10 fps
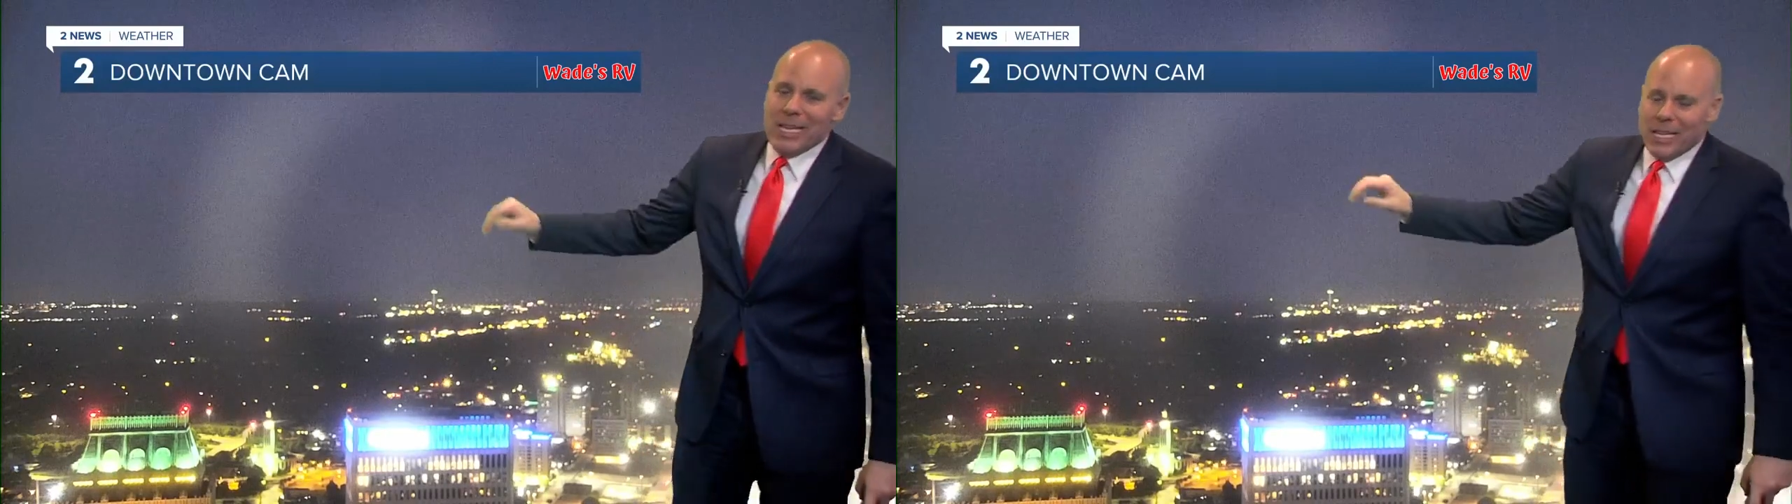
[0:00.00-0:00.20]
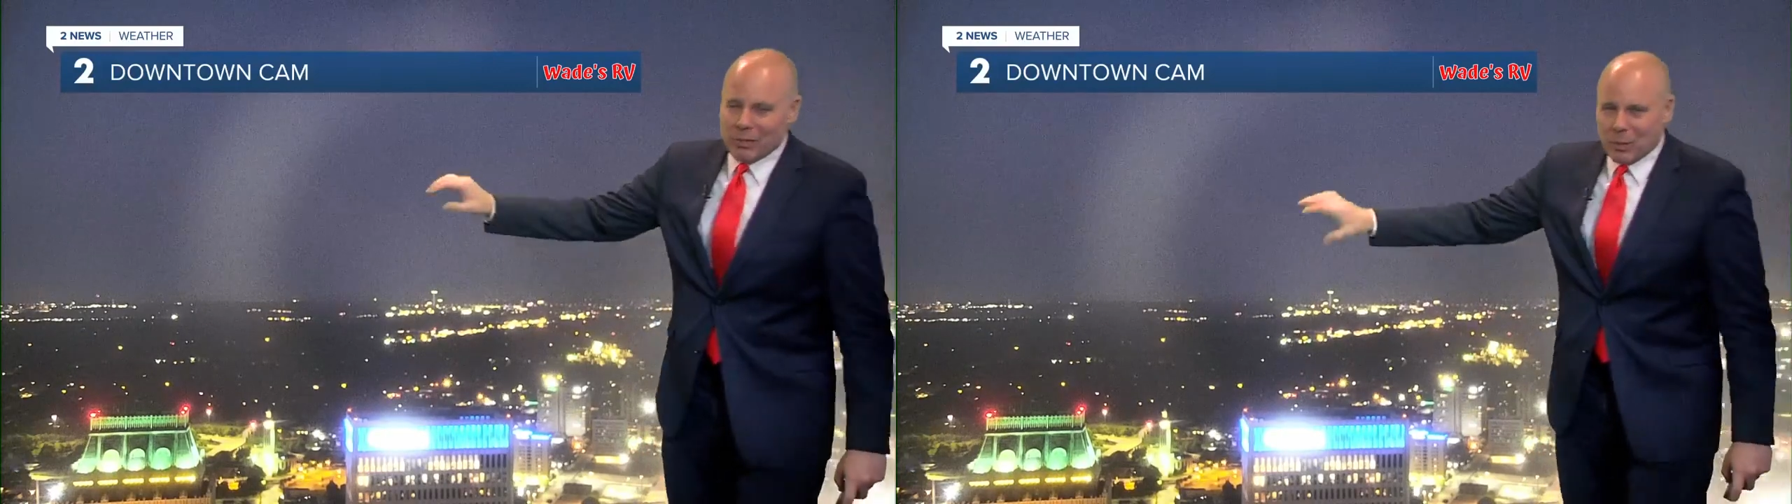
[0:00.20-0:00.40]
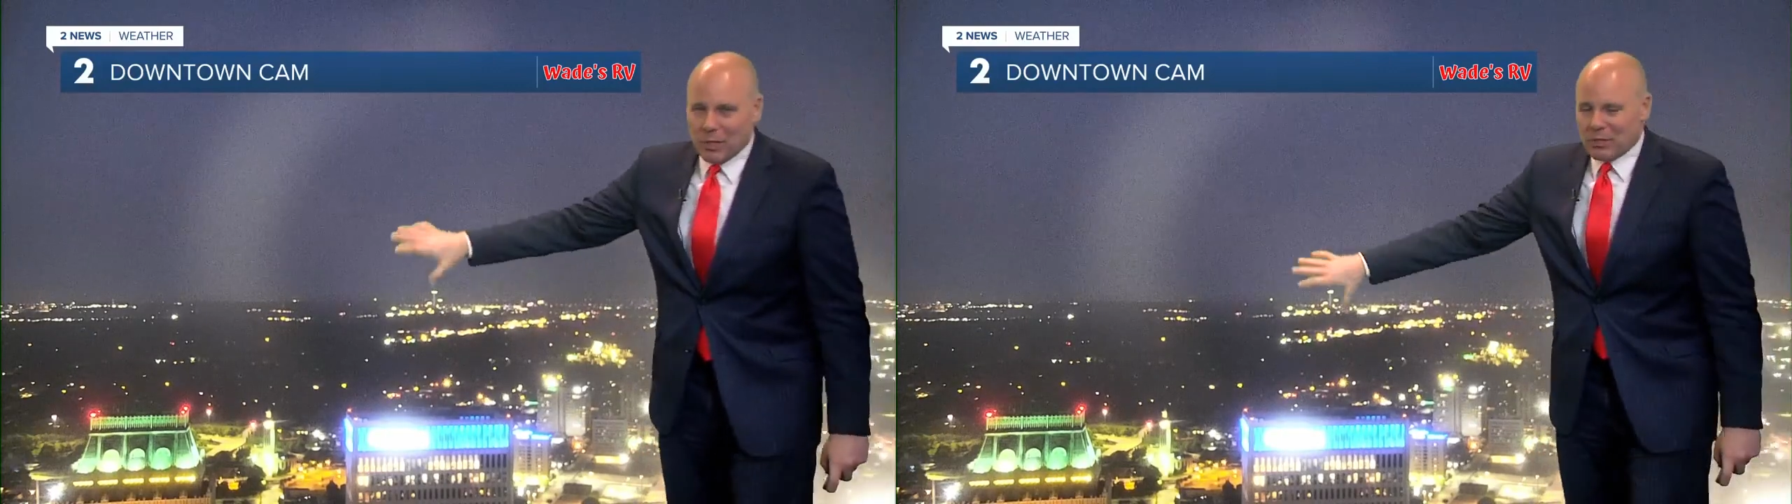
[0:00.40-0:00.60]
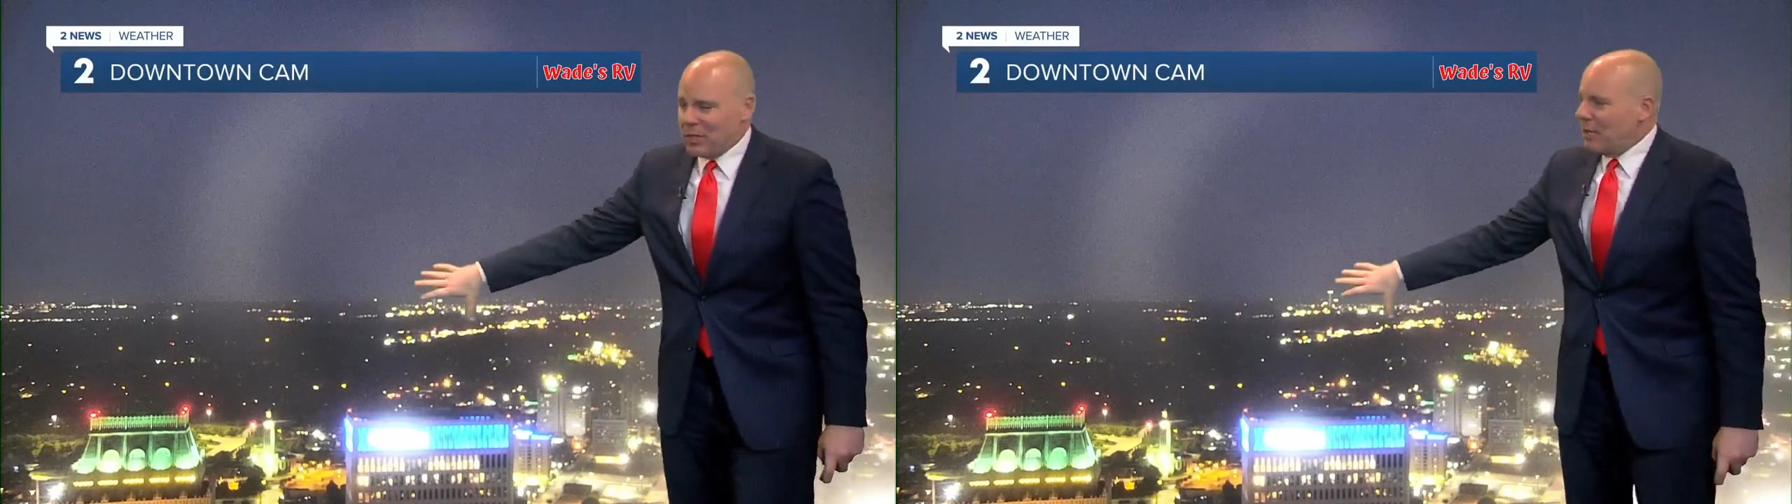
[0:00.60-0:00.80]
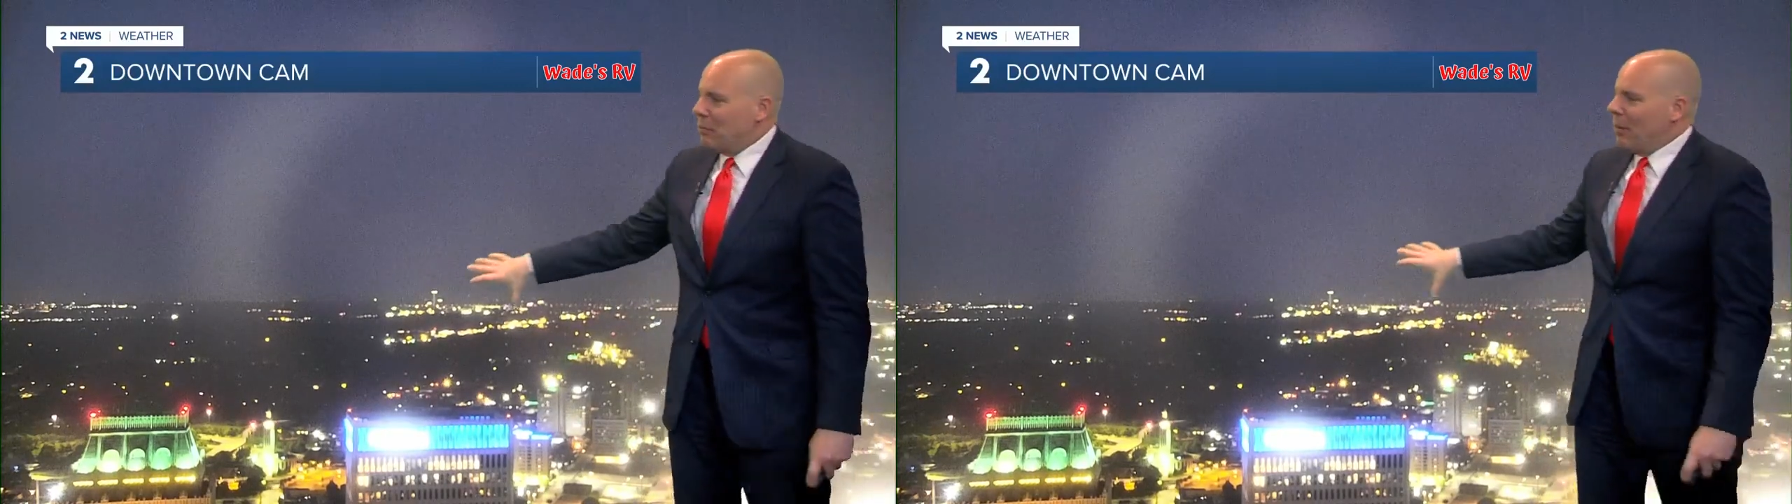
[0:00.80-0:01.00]
Here's what it looks
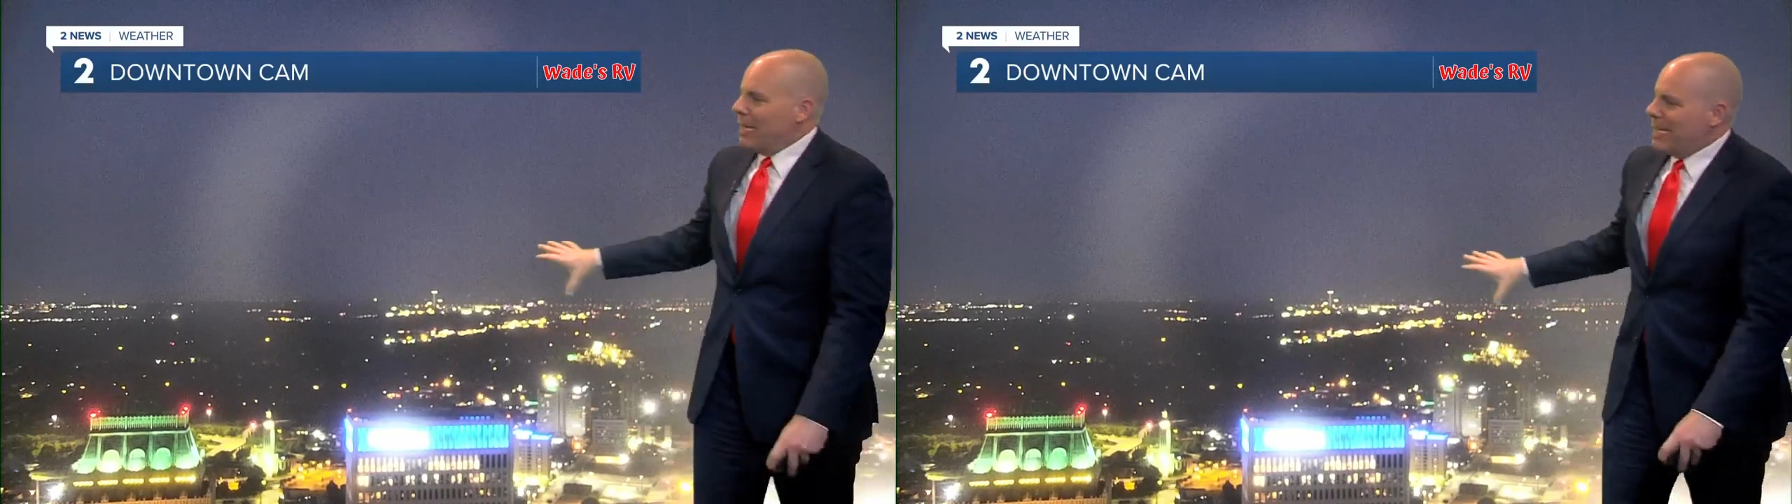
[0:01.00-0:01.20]
like right